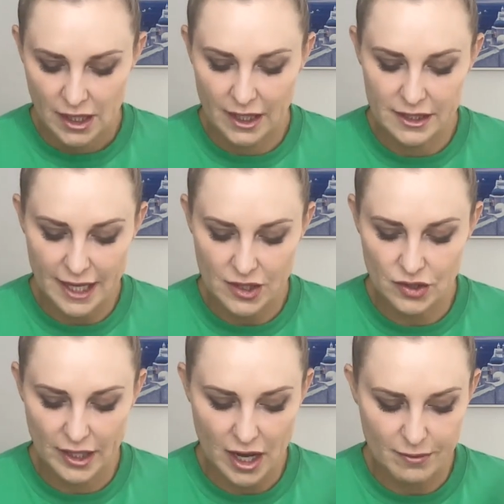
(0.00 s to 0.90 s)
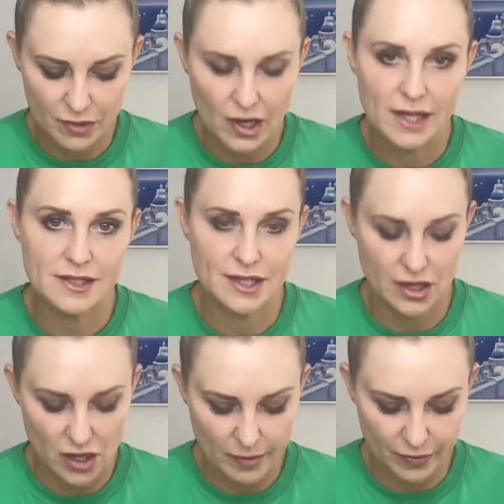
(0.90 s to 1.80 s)
It is actually our minds
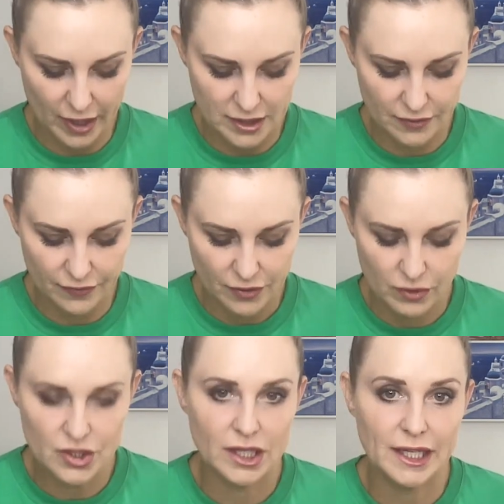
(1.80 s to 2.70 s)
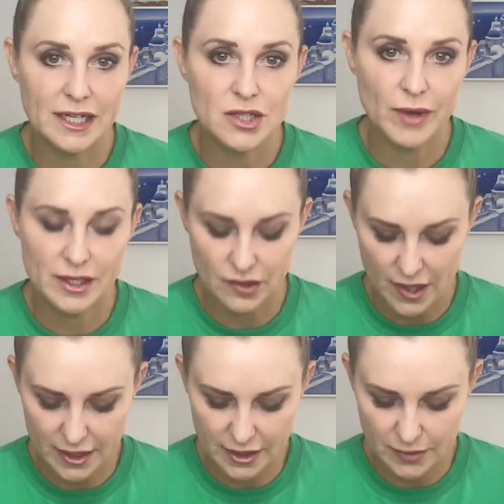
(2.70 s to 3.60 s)
that are hyperactive, which can lead to
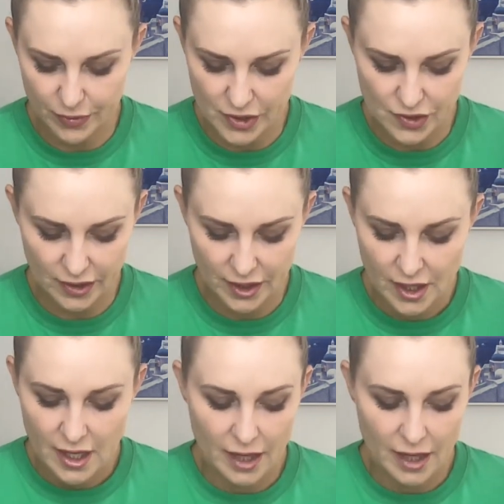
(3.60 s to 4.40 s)
anxiety and depression,